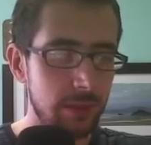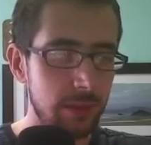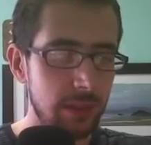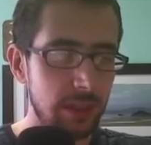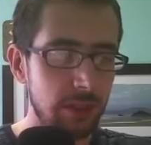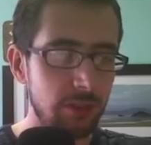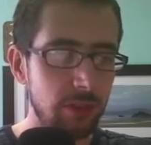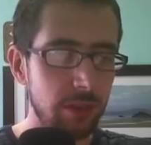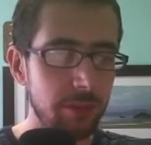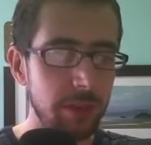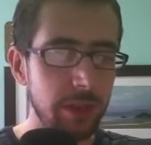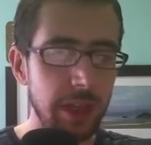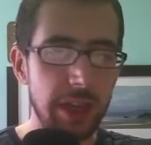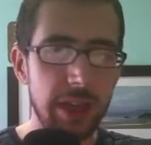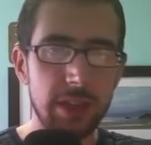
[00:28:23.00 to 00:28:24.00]

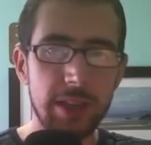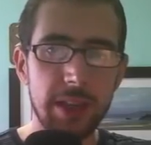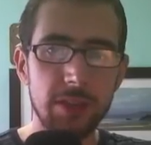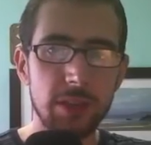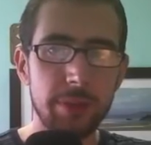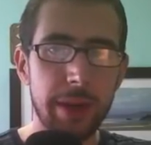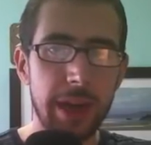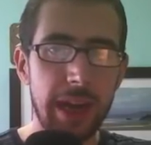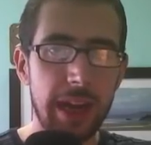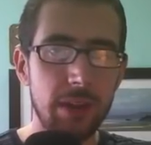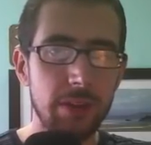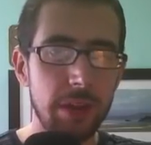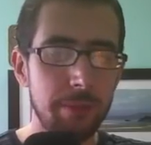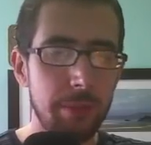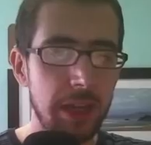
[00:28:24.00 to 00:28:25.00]
description there. It tells you about
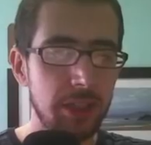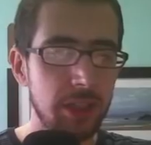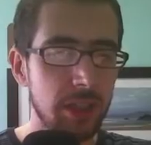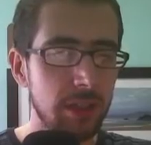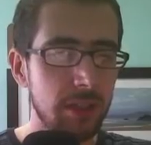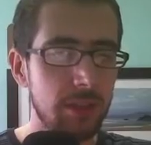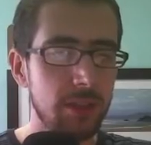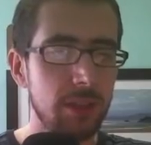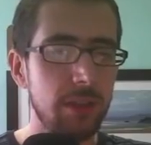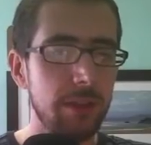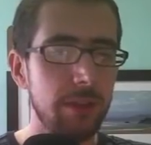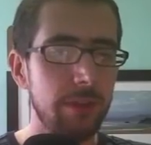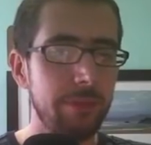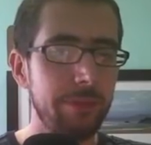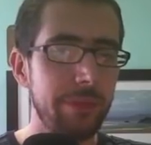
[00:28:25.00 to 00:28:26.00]
how they measure
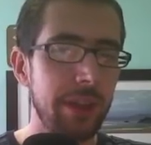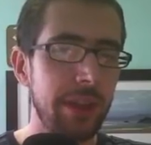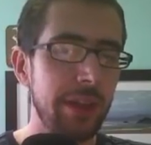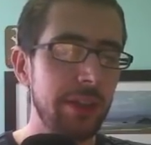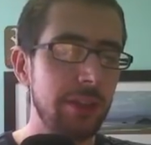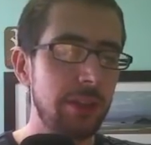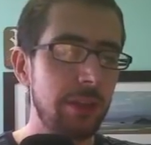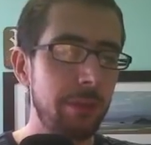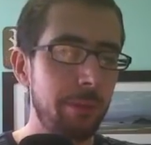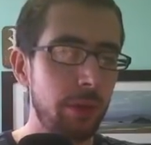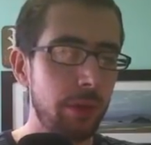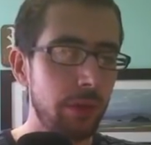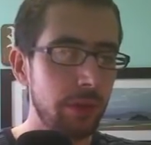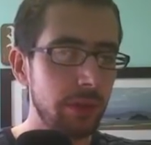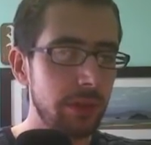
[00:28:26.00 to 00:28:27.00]
the
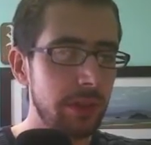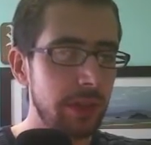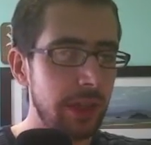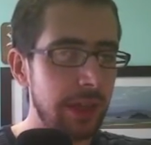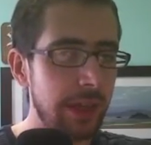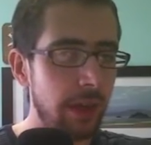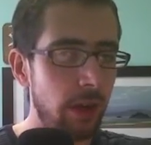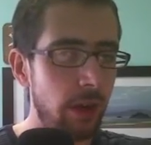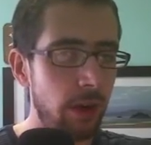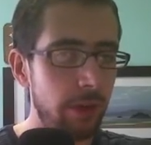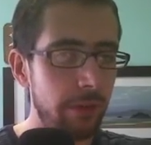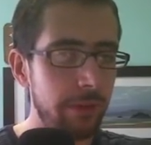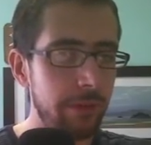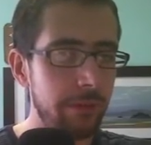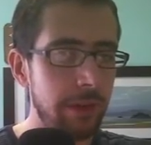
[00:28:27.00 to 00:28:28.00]
support
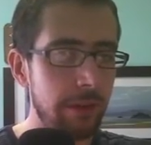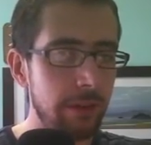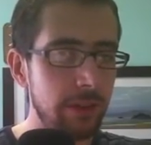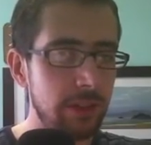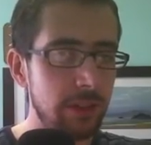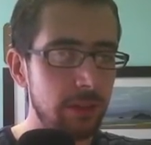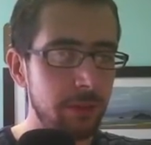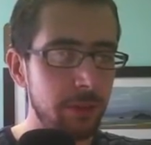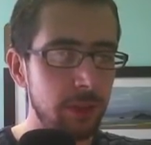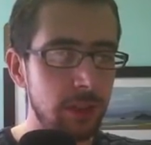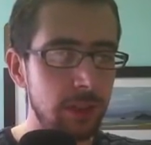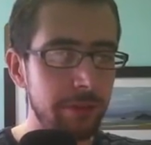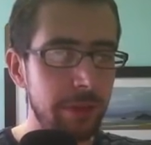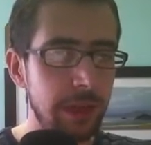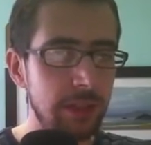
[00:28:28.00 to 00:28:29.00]
of various
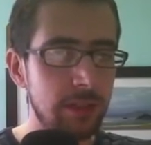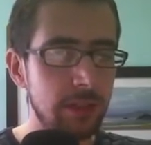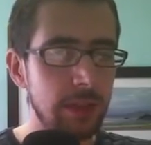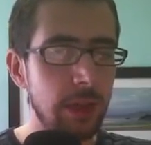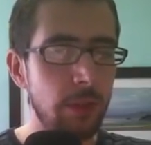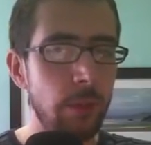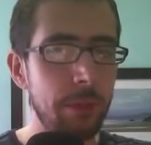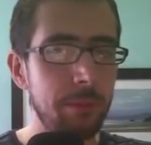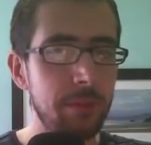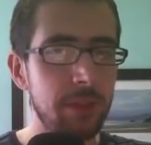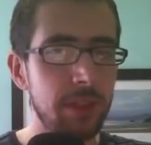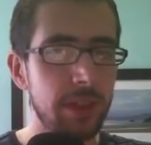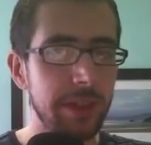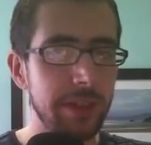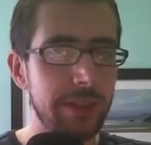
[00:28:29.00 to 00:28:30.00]
distributions based on their
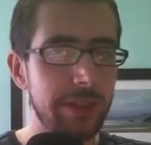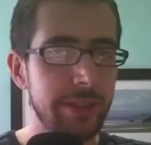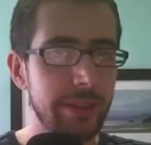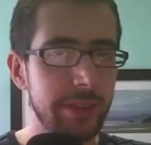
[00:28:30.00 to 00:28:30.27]
website.